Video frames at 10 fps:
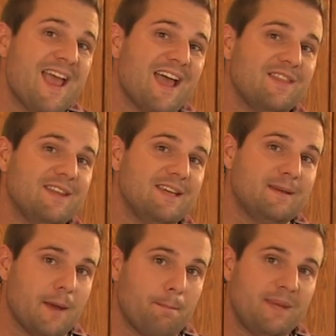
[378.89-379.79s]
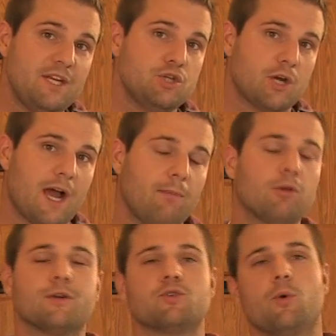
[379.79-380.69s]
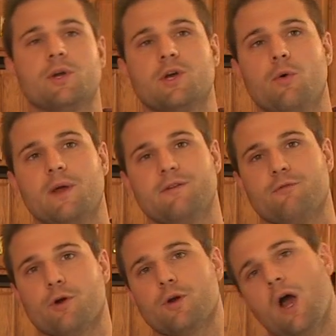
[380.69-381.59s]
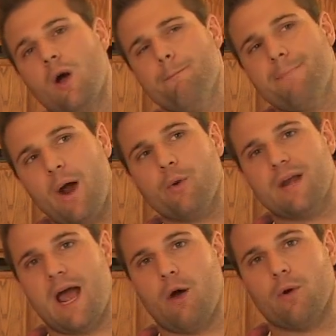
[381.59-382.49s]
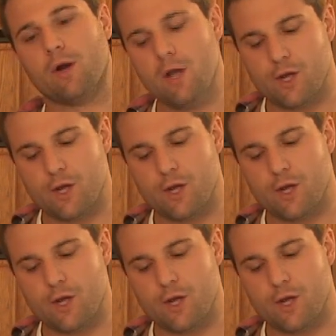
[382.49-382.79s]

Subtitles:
and the peach cobbler is going to go in for about an hour.